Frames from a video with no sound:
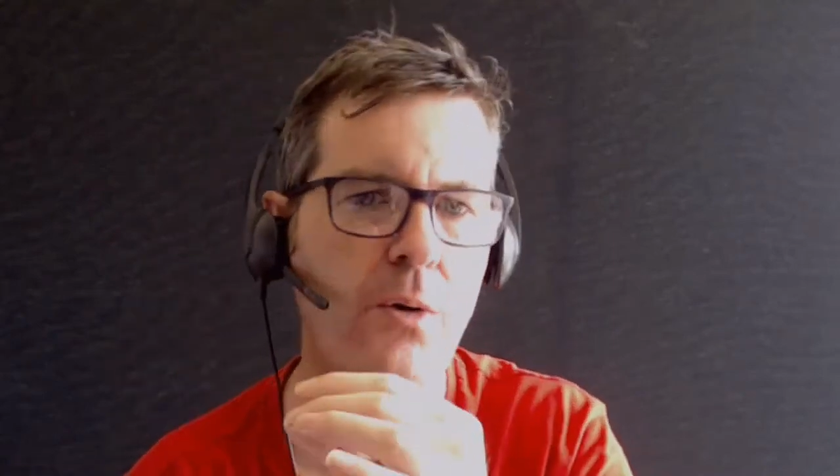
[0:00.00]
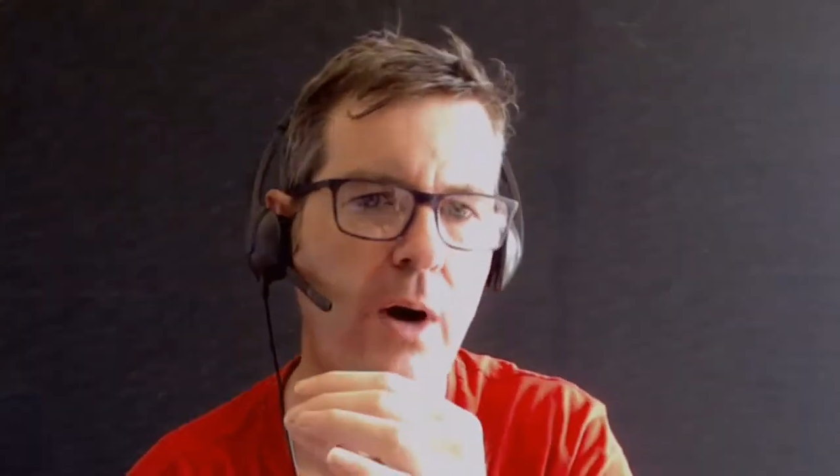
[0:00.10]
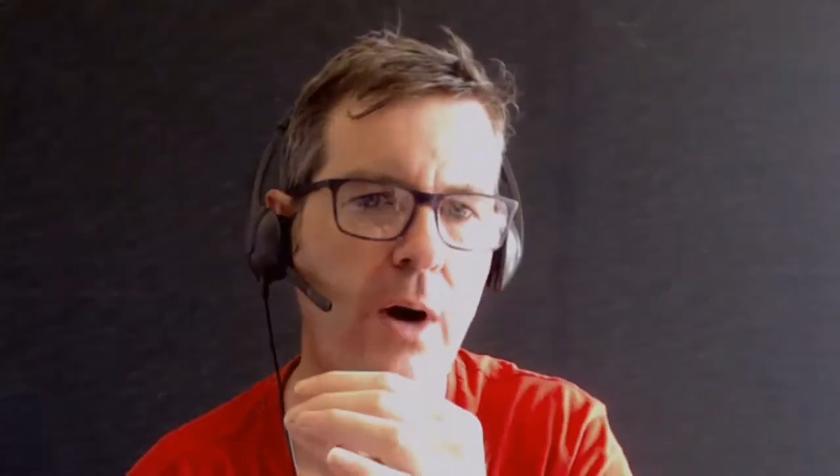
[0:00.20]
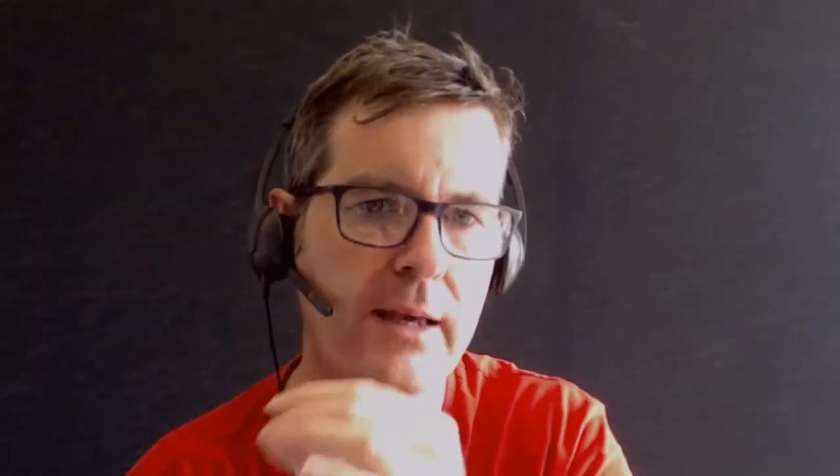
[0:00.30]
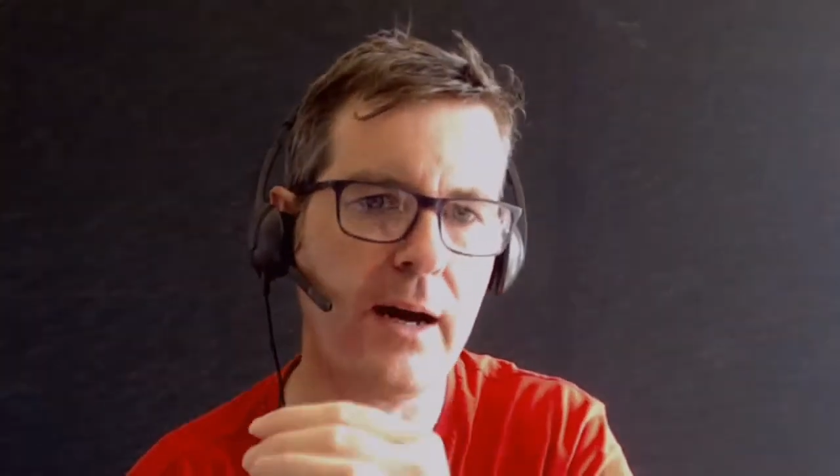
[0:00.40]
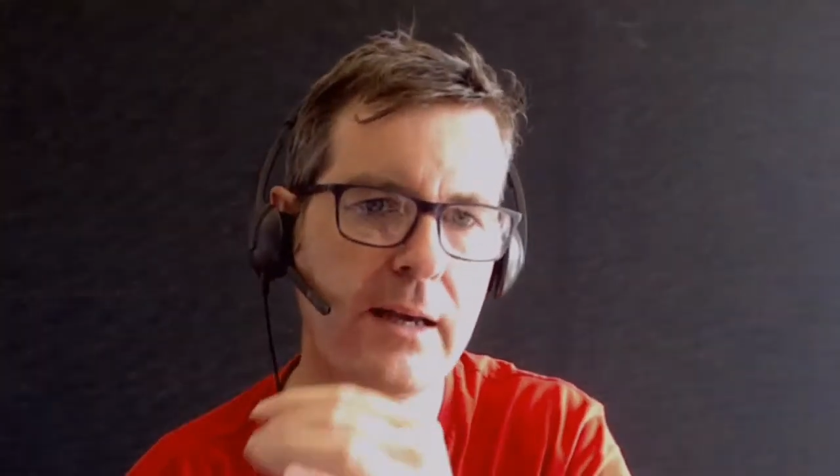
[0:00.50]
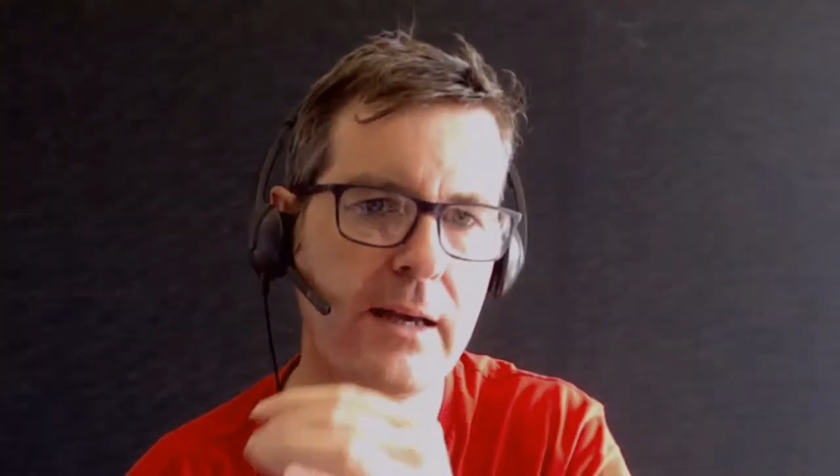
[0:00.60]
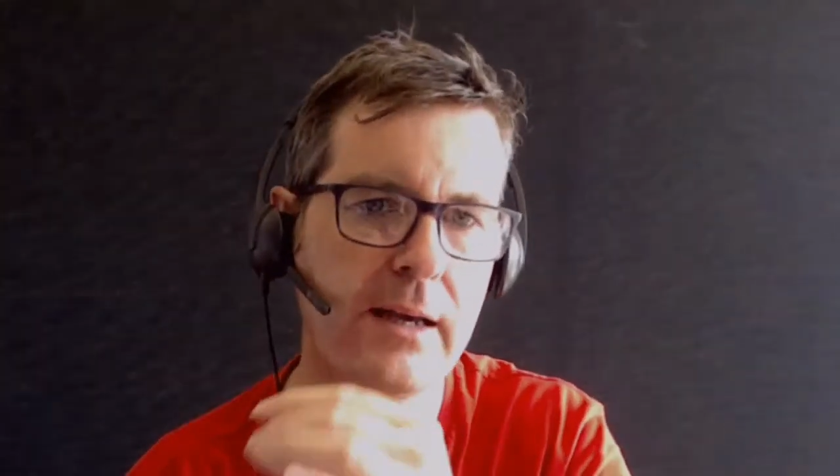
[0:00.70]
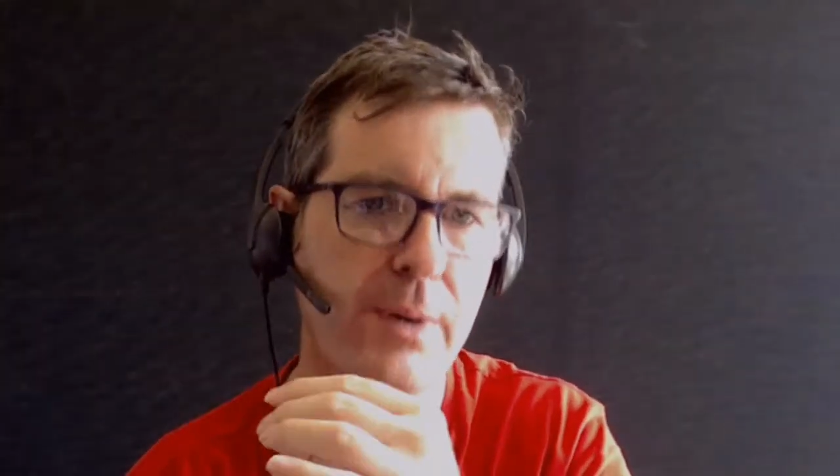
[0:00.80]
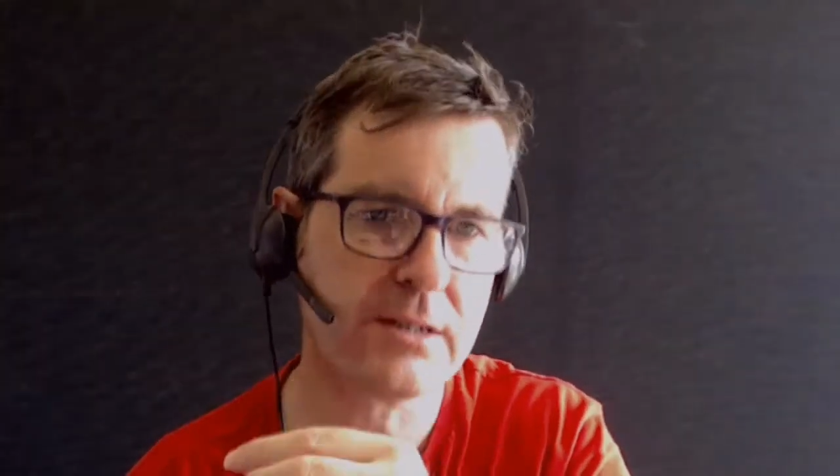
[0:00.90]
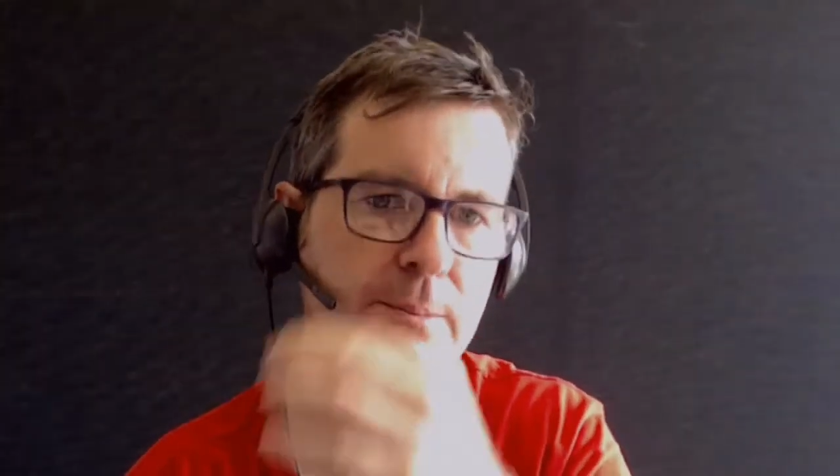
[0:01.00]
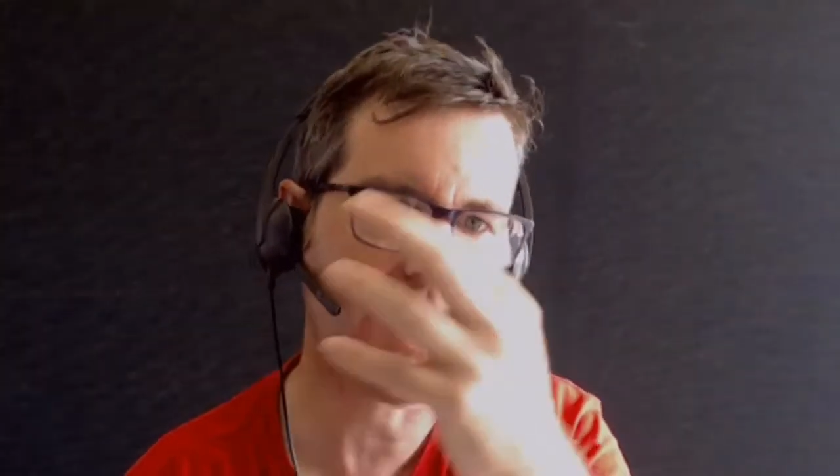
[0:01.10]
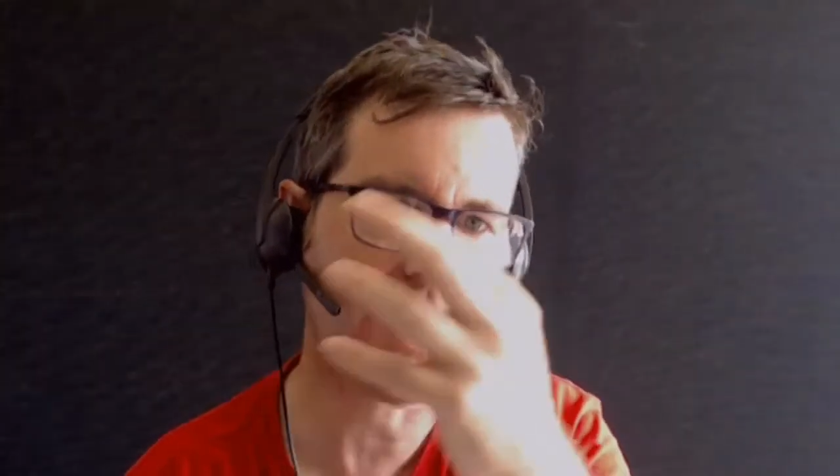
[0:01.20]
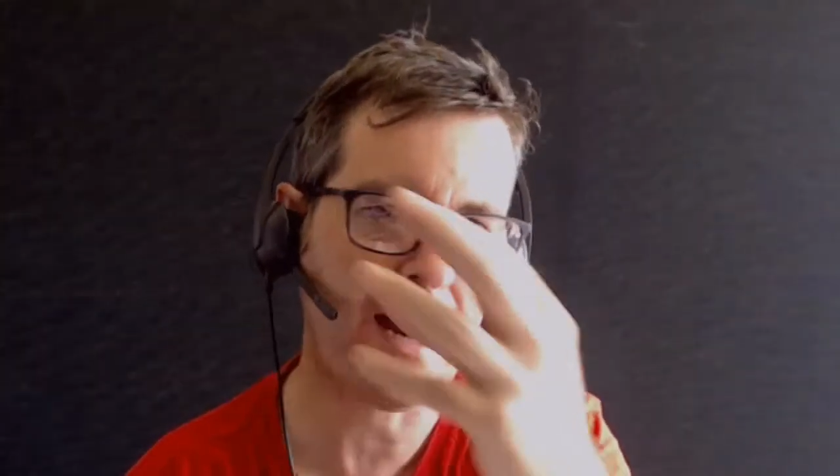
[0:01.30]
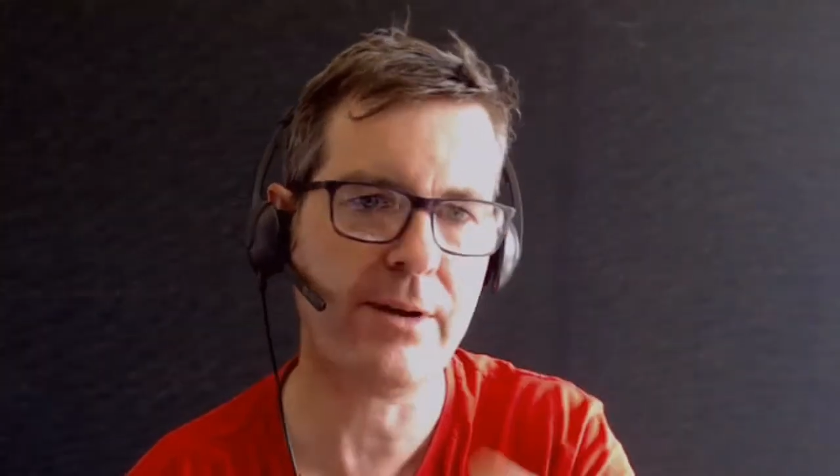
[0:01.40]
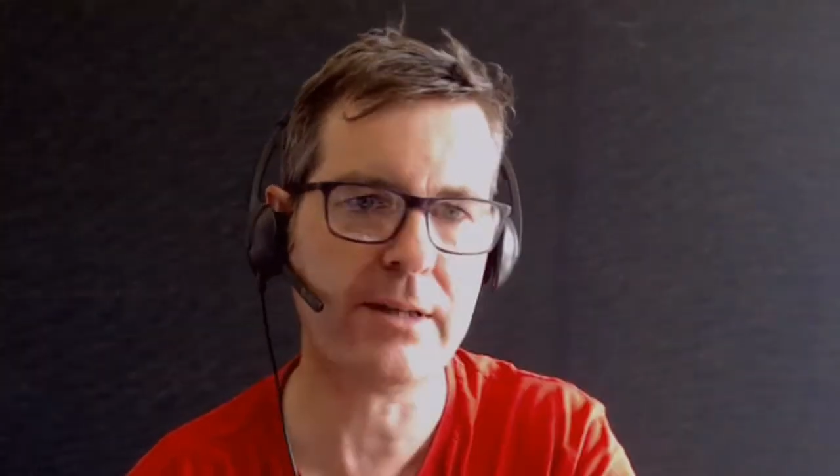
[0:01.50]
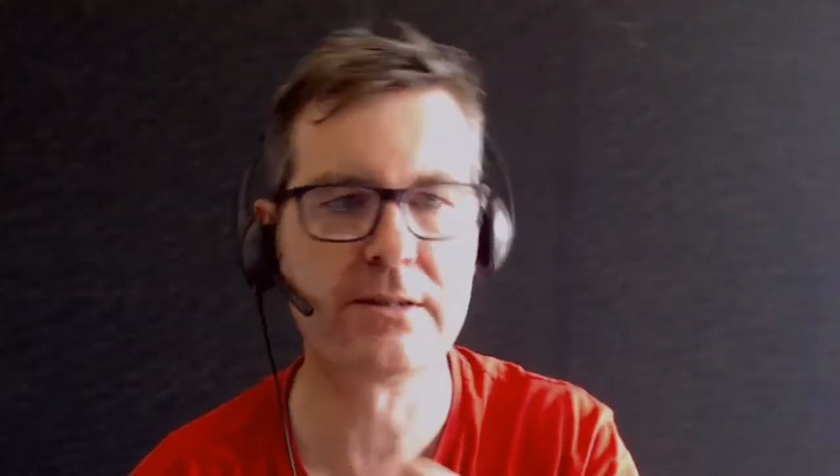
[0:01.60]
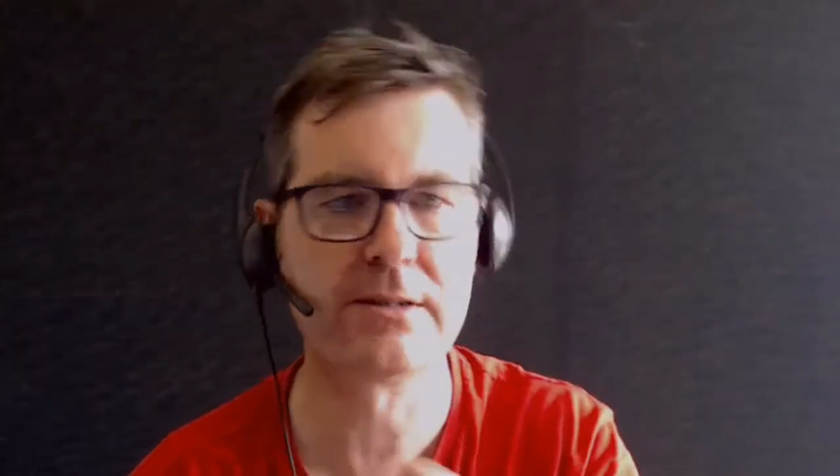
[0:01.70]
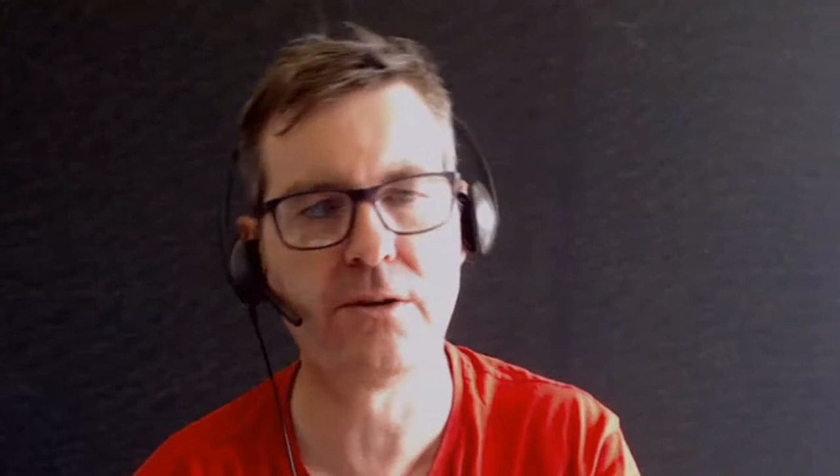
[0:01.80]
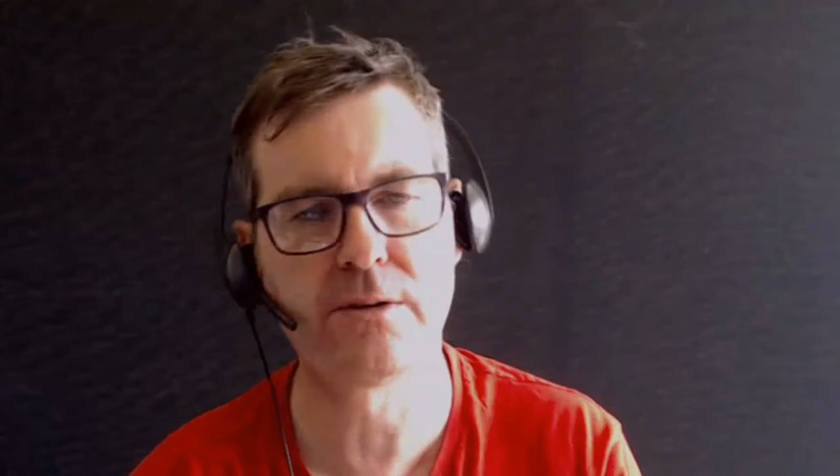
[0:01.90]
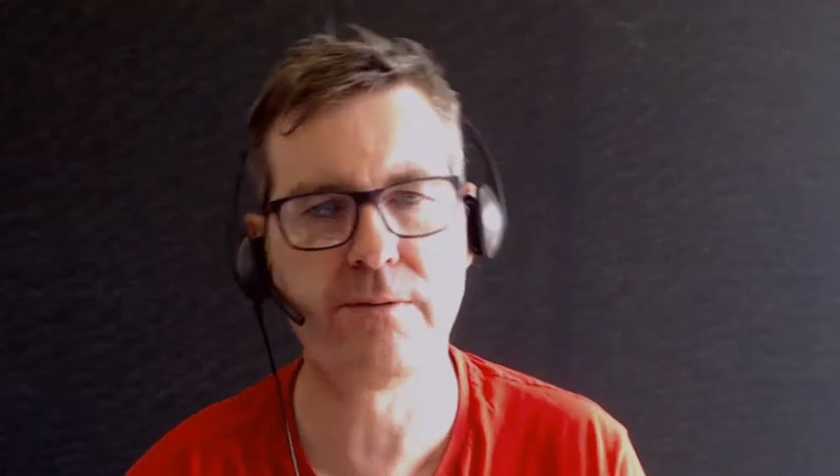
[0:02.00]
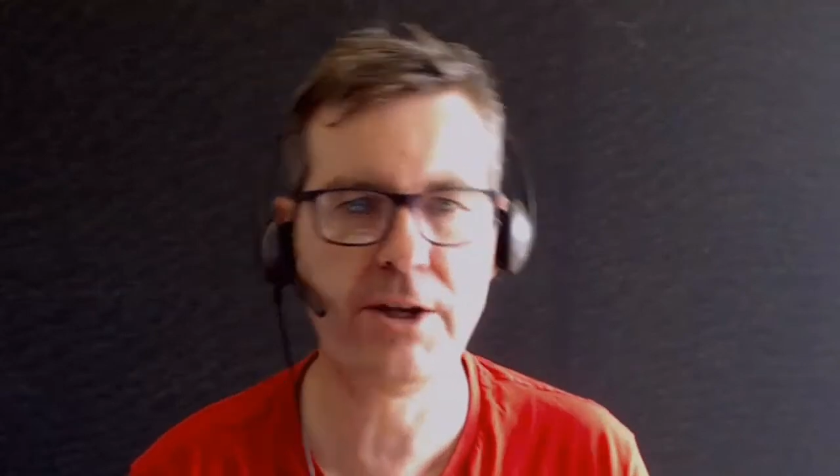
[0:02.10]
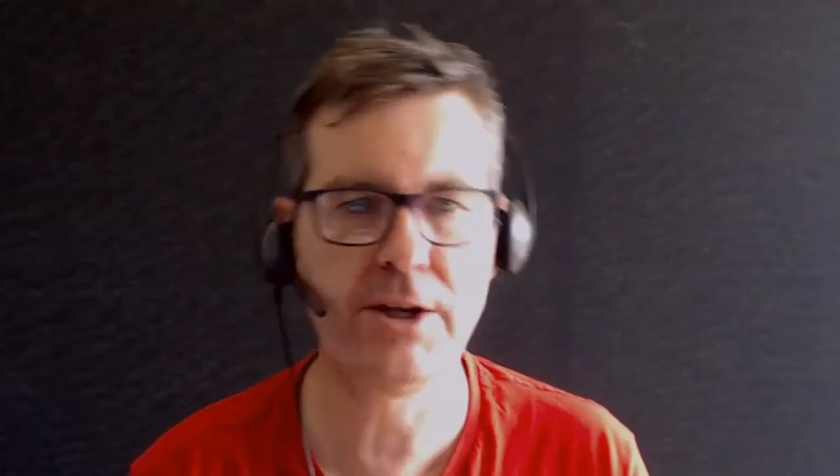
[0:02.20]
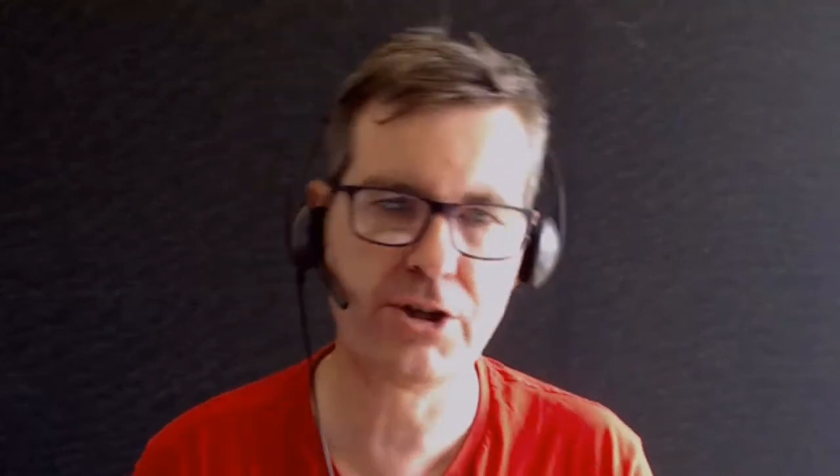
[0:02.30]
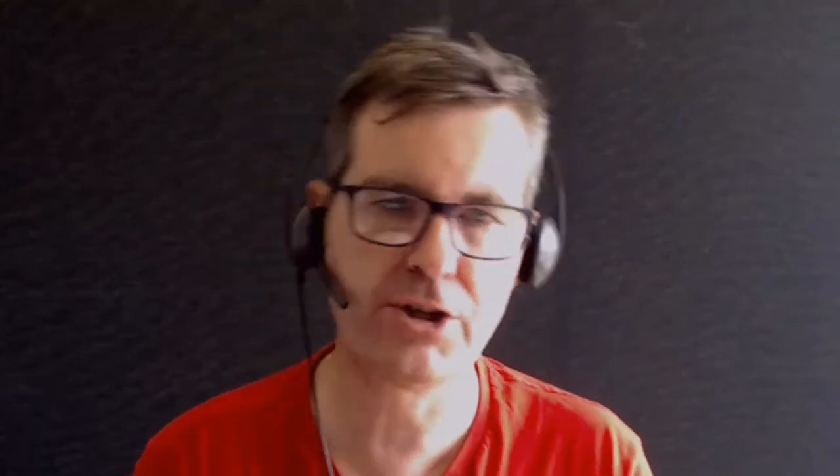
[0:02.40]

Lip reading: oh, I can bring some carrots. So the